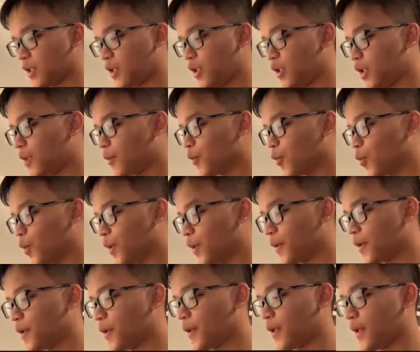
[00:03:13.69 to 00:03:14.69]
the number
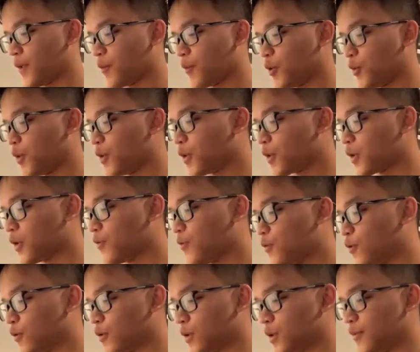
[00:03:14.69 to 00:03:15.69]
one thing I'm going to be looking
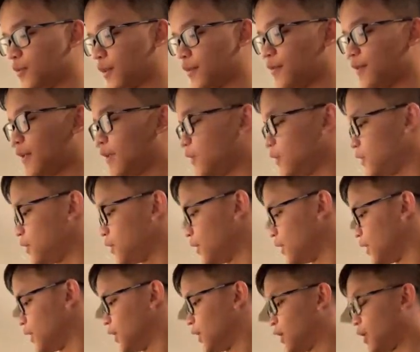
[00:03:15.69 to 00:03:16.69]
for if I find
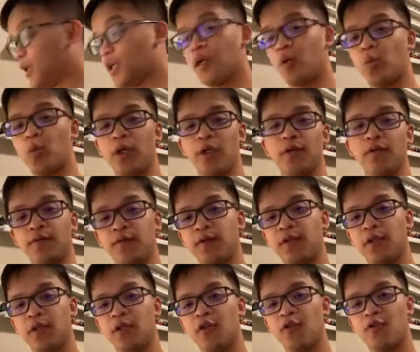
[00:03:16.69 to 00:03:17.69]
Wave
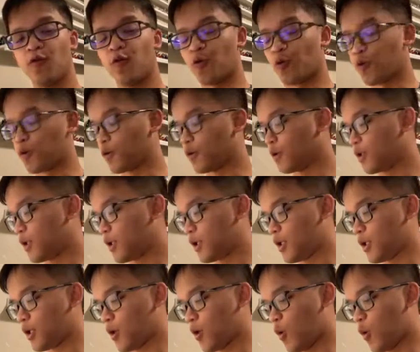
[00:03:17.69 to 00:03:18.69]

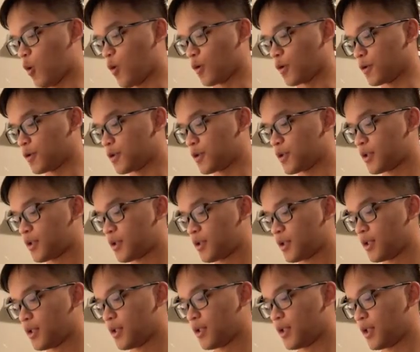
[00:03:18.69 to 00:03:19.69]
4 cores.
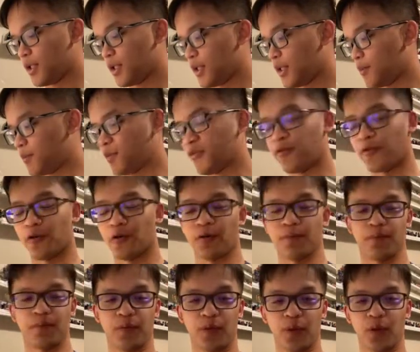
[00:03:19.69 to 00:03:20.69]
But
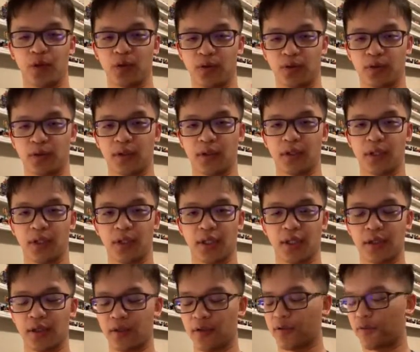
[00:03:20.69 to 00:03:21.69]
for those
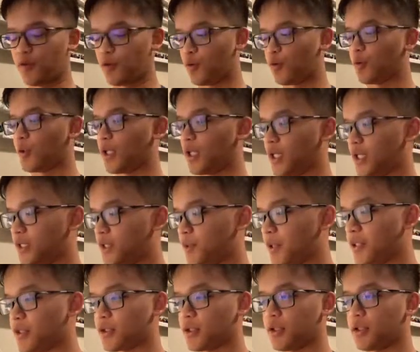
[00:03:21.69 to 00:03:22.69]
other of you, it's
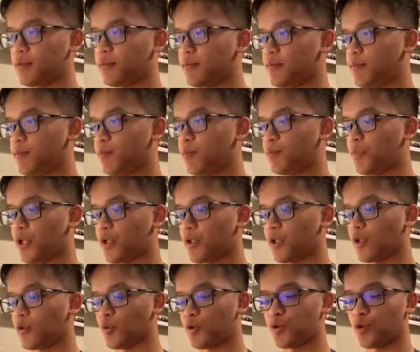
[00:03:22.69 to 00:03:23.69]
basically
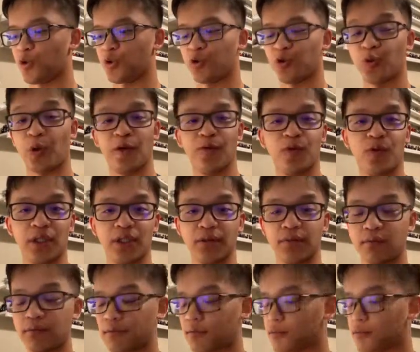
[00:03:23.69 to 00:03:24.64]
Bakugan Resurgence Wave 1.